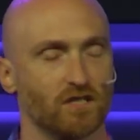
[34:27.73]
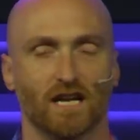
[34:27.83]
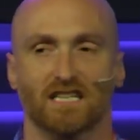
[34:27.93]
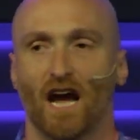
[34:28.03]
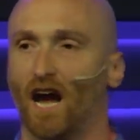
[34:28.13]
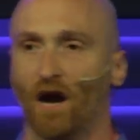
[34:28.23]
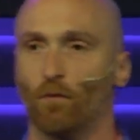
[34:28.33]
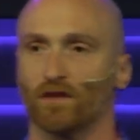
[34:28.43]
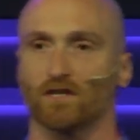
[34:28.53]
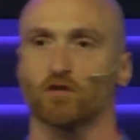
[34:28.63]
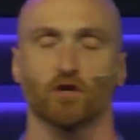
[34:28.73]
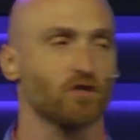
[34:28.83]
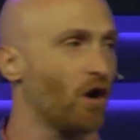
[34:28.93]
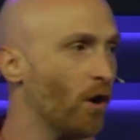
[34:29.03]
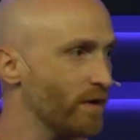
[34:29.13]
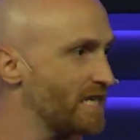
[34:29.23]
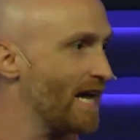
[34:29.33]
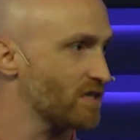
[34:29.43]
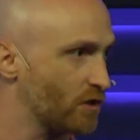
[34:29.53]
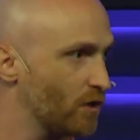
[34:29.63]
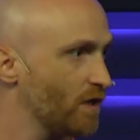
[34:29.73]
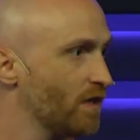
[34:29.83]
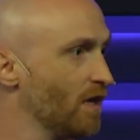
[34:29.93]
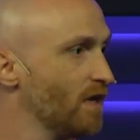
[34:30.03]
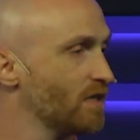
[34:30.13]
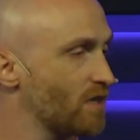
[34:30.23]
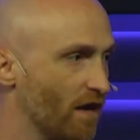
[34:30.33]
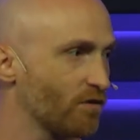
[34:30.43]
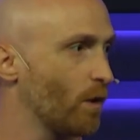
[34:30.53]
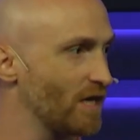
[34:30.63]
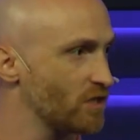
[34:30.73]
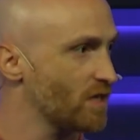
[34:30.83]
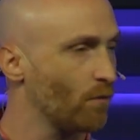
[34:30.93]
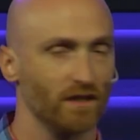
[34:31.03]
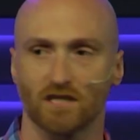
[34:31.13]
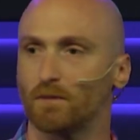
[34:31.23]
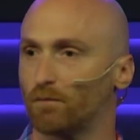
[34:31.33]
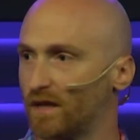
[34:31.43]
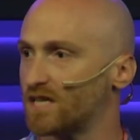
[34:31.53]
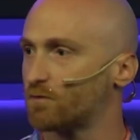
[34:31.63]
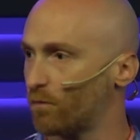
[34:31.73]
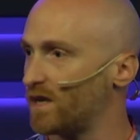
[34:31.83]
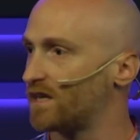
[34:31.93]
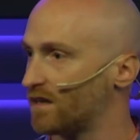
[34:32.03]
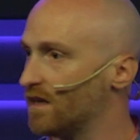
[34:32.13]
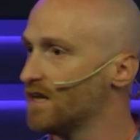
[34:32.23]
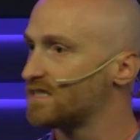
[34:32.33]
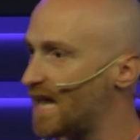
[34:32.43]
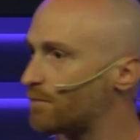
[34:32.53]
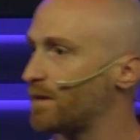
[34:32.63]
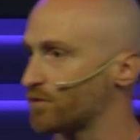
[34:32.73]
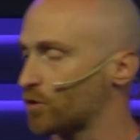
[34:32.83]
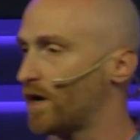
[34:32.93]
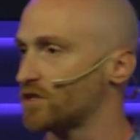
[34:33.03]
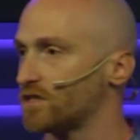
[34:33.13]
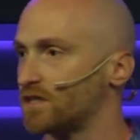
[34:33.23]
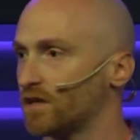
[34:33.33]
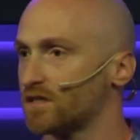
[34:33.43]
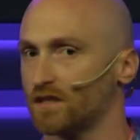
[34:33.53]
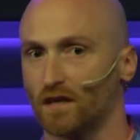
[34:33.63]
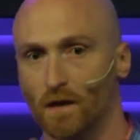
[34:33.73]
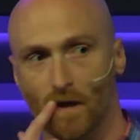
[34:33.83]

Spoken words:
Guys, I want this church to always ask good, tough questions. I want this to be a place where we can take people's questions seriously.